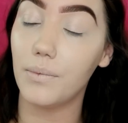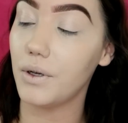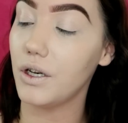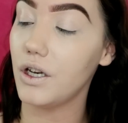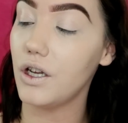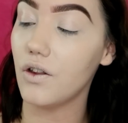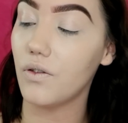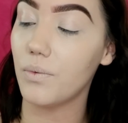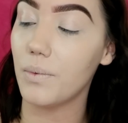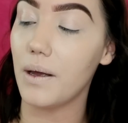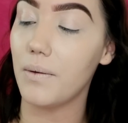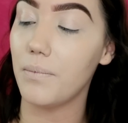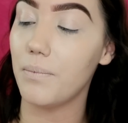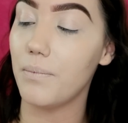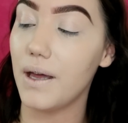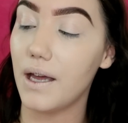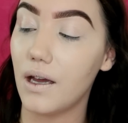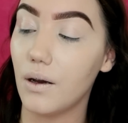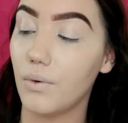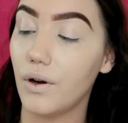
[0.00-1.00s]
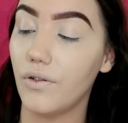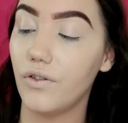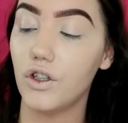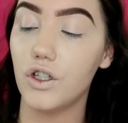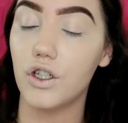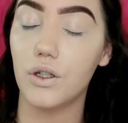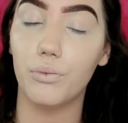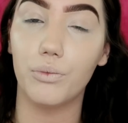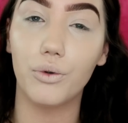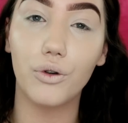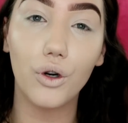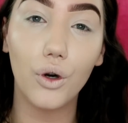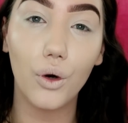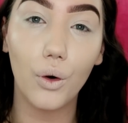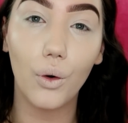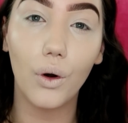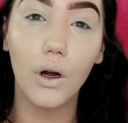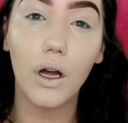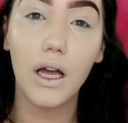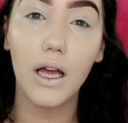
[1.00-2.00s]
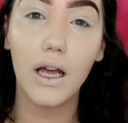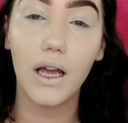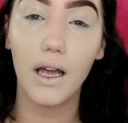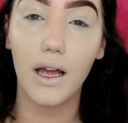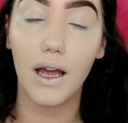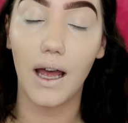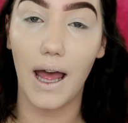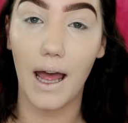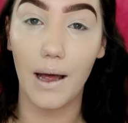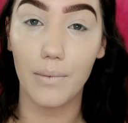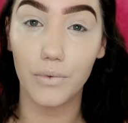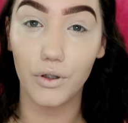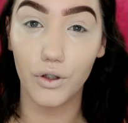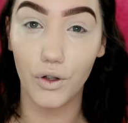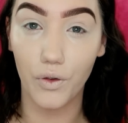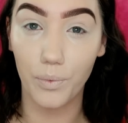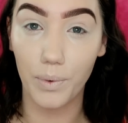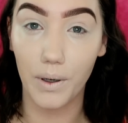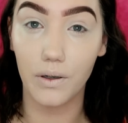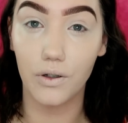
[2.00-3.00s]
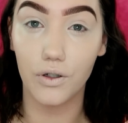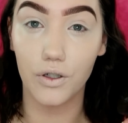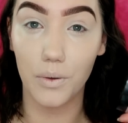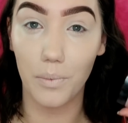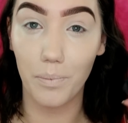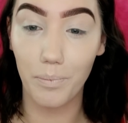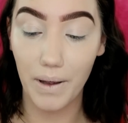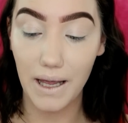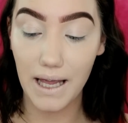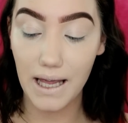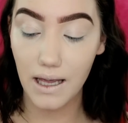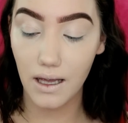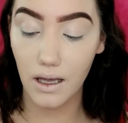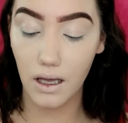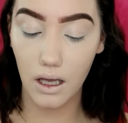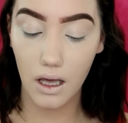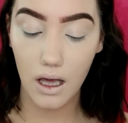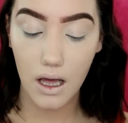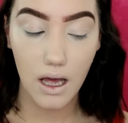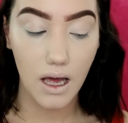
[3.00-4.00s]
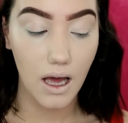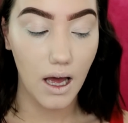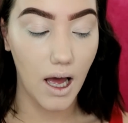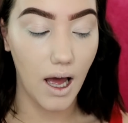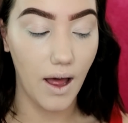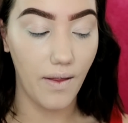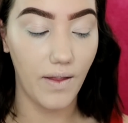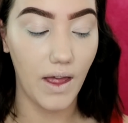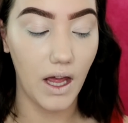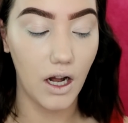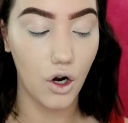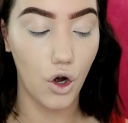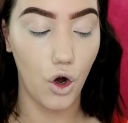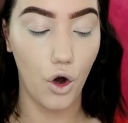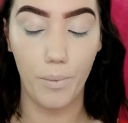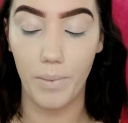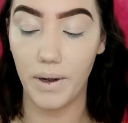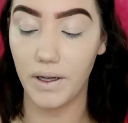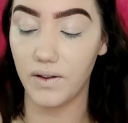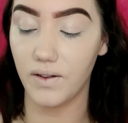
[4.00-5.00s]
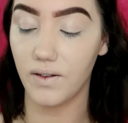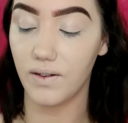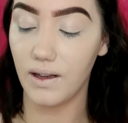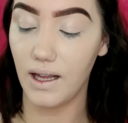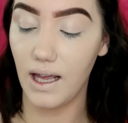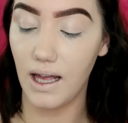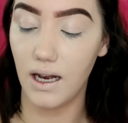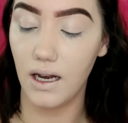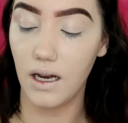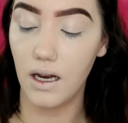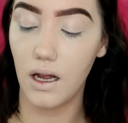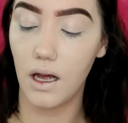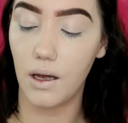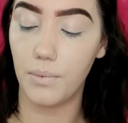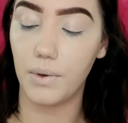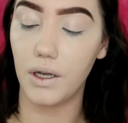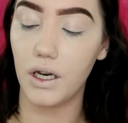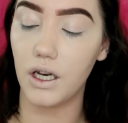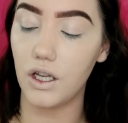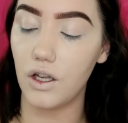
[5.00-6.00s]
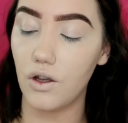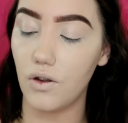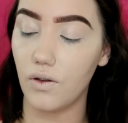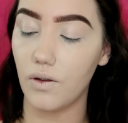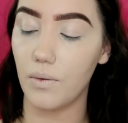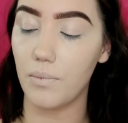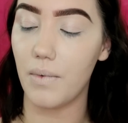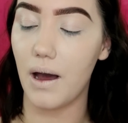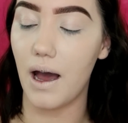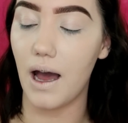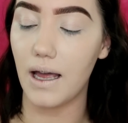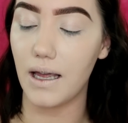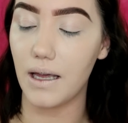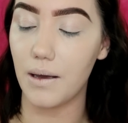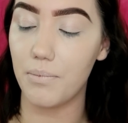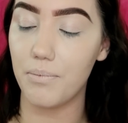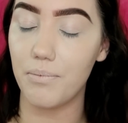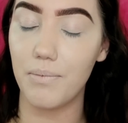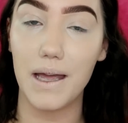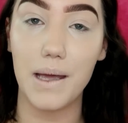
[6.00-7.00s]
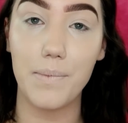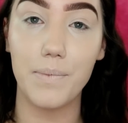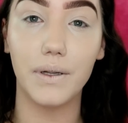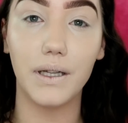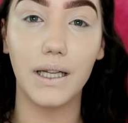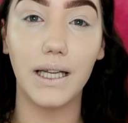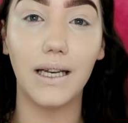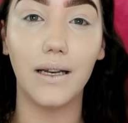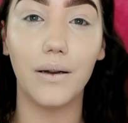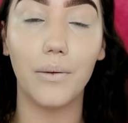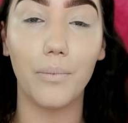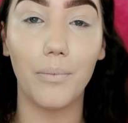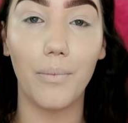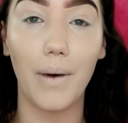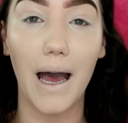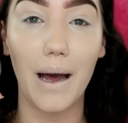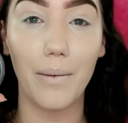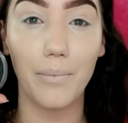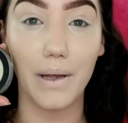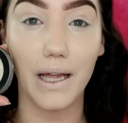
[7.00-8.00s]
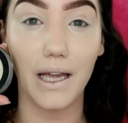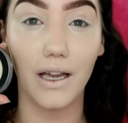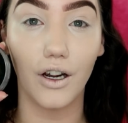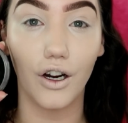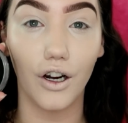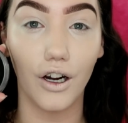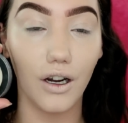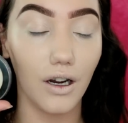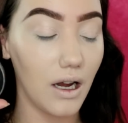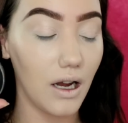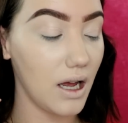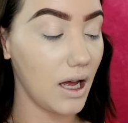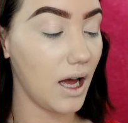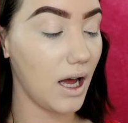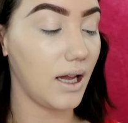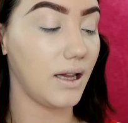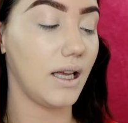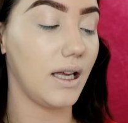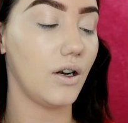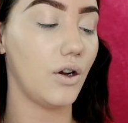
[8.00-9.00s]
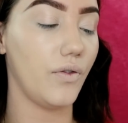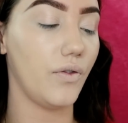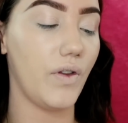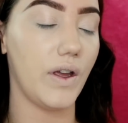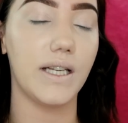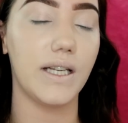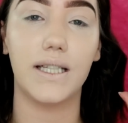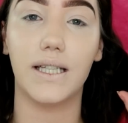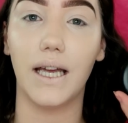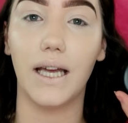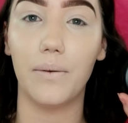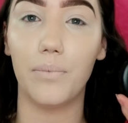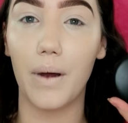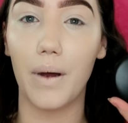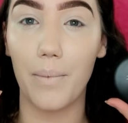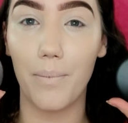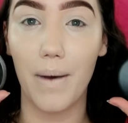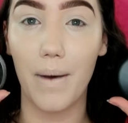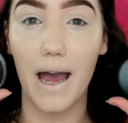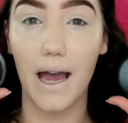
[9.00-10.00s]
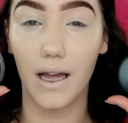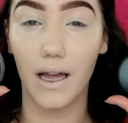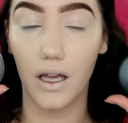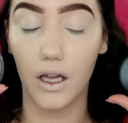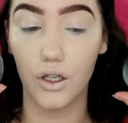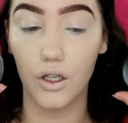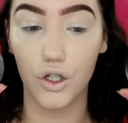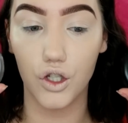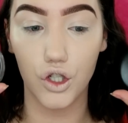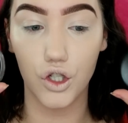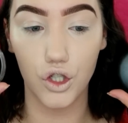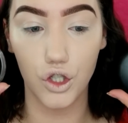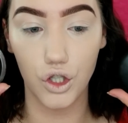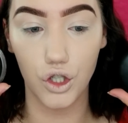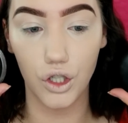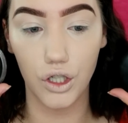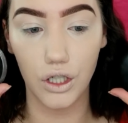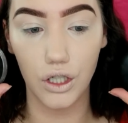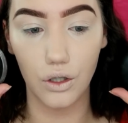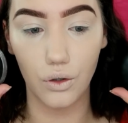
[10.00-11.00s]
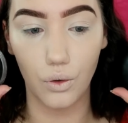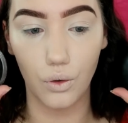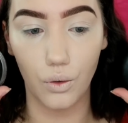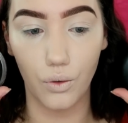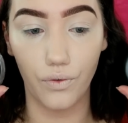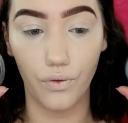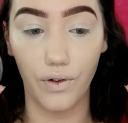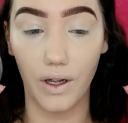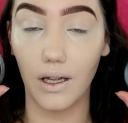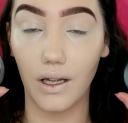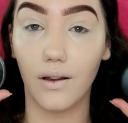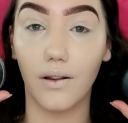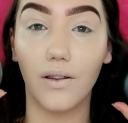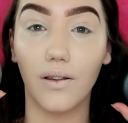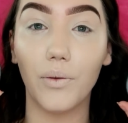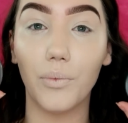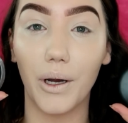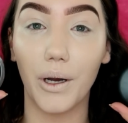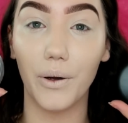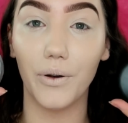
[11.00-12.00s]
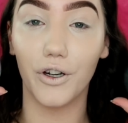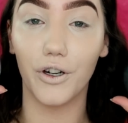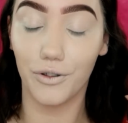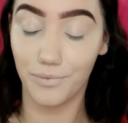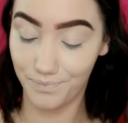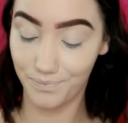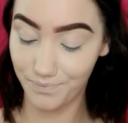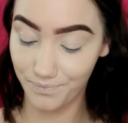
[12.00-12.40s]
I'm gonna use my Makeup Revolution Pro loose powder to bake. And then on my skin, I'm gonna use my Maybelline Matte Maker, and then on this side, my MAC Studio Fix powder.